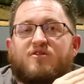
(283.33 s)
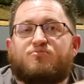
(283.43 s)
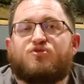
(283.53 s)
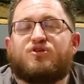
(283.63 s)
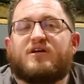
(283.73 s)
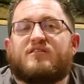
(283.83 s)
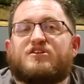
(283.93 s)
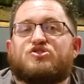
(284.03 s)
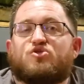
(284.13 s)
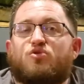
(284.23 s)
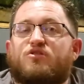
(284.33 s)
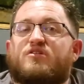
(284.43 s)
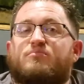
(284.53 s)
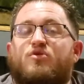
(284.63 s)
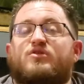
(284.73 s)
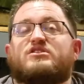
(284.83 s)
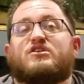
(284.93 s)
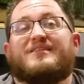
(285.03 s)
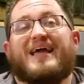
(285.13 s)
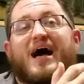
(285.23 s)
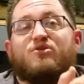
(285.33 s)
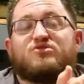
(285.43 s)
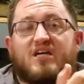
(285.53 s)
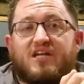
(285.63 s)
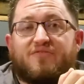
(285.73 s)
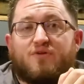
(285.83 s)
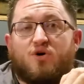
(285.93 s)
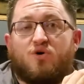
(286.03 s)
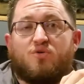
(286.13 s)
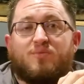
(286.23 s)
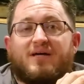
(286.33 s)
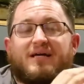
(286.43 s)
putting the solar components on the outside of the home